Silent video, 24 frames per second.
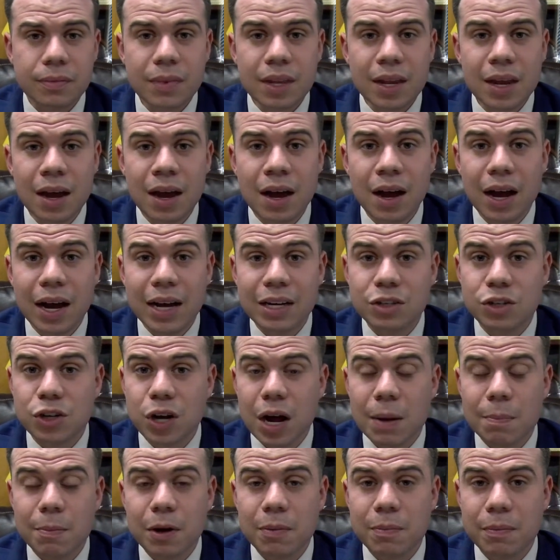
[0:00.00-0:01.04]
And
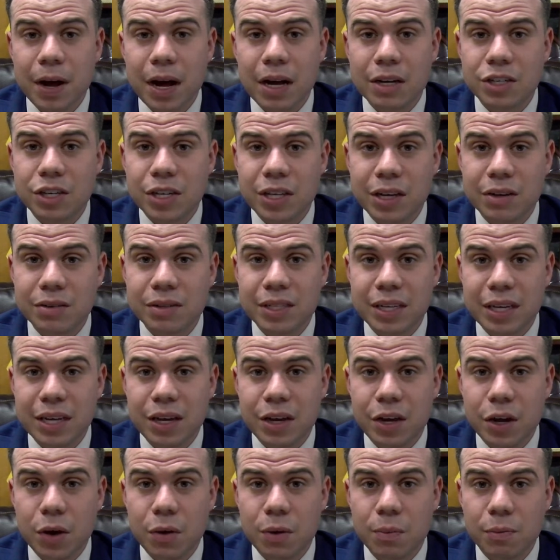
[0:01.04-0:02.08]
John Bombachi, their
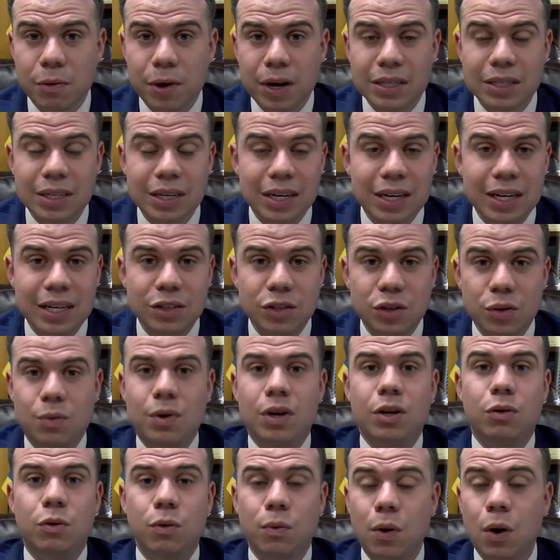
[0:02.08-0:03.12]
CEO and president, is the
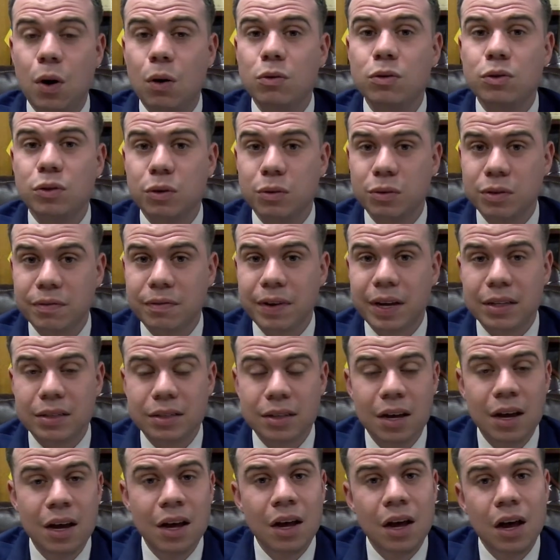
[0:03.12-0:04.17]
one who hosts those events,
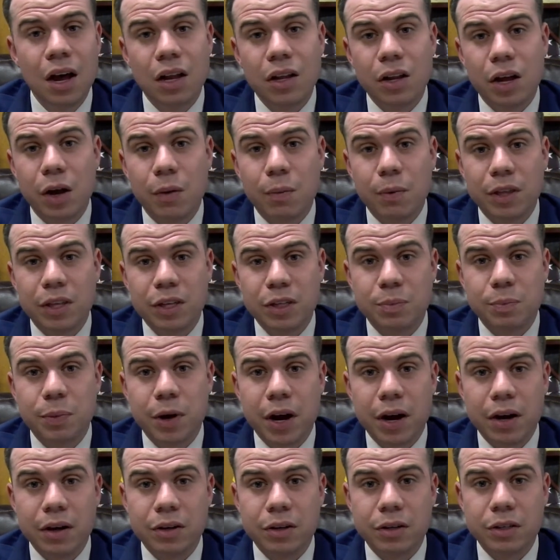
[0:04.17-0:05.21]
along with his
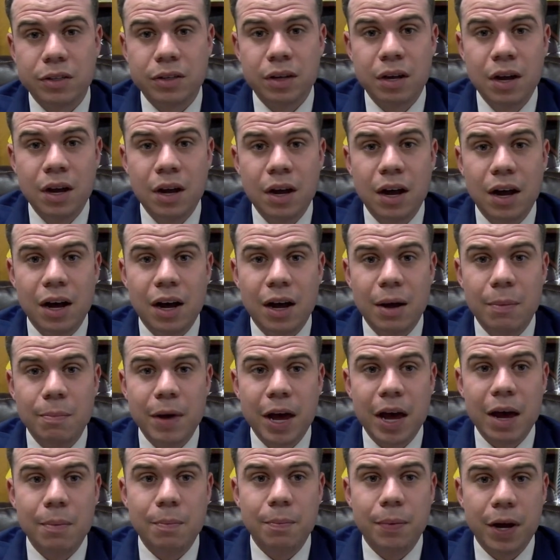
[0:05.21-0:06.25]
partners,
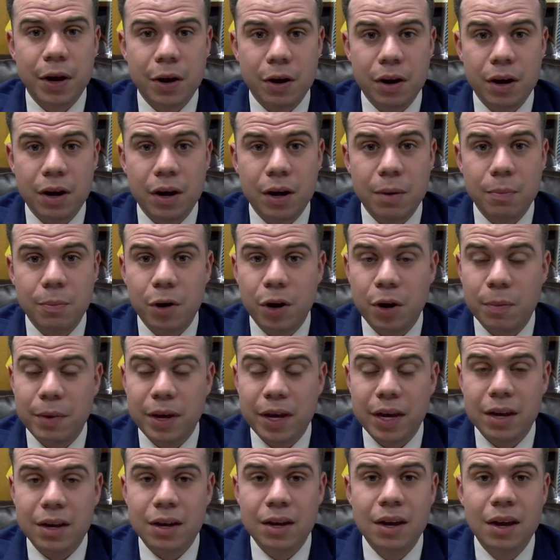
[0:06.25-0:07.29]
Matt
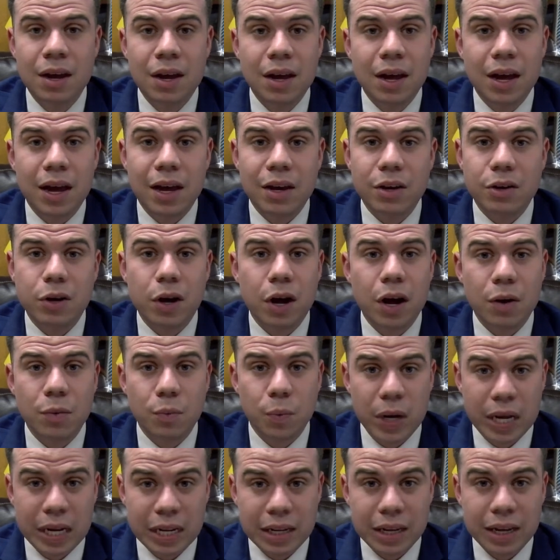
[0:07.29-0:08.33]
Permian and Todd
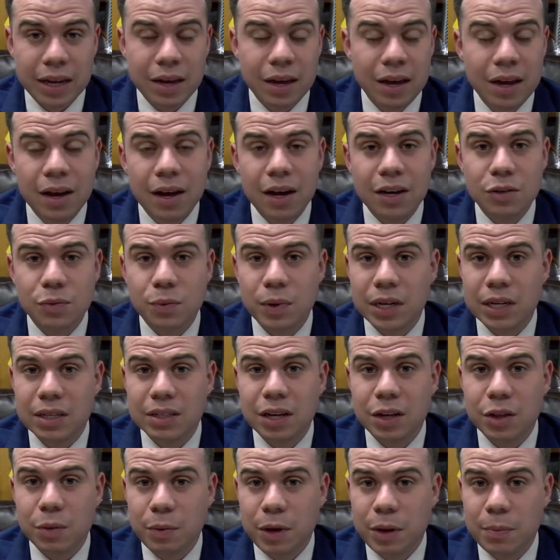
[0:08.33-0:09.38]
Wheatley, as well as
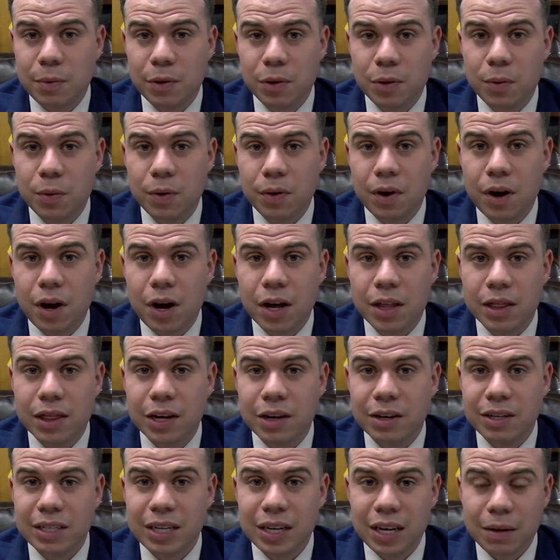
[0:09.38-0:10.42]
other people who are on
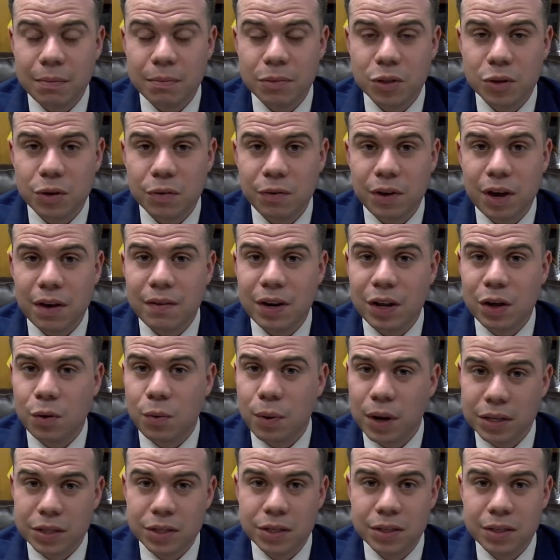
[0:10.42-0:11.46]
their team. So if you have any
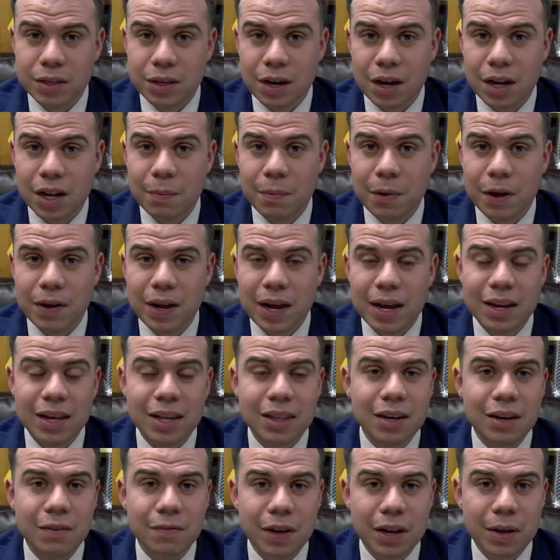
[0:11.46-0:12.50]
questions at all about any
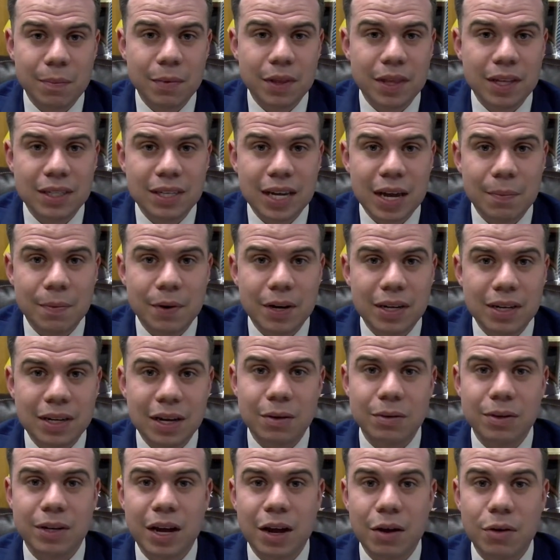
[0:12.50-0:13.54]
of the development that's happening
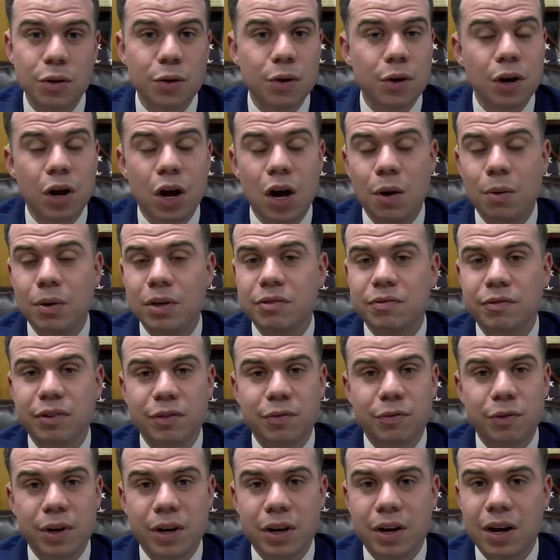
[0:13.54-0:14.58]
downtown, you can always
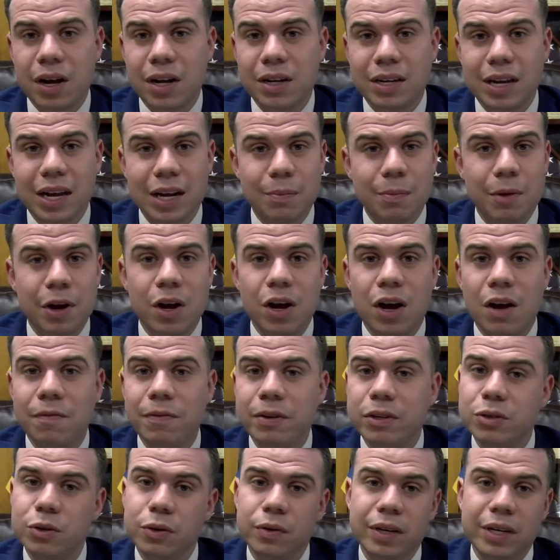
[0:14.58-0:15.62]
feel free to contact my
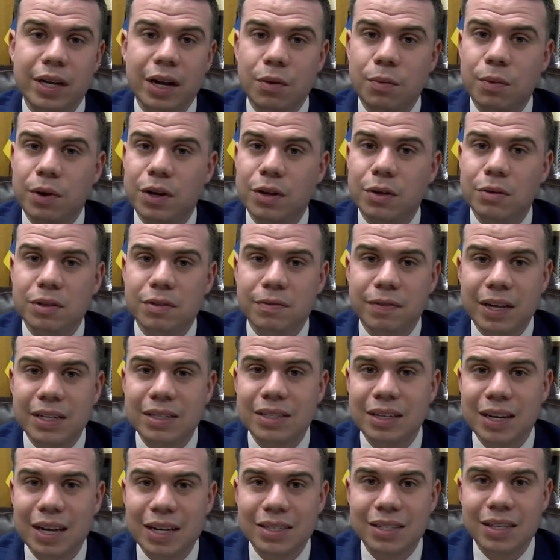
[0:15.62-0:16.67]
office or attend one of those
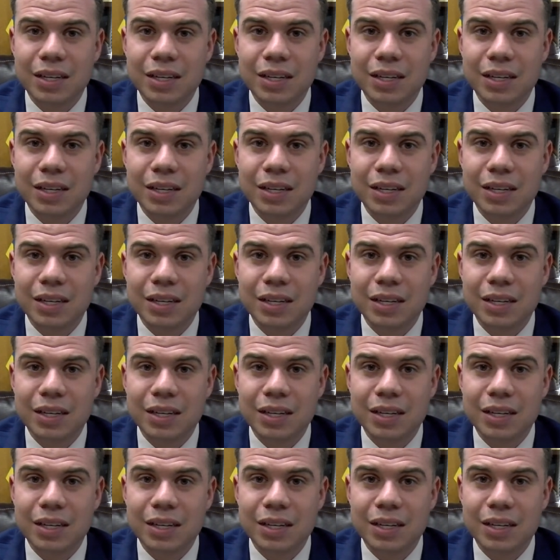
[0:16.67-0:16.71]
events and ask the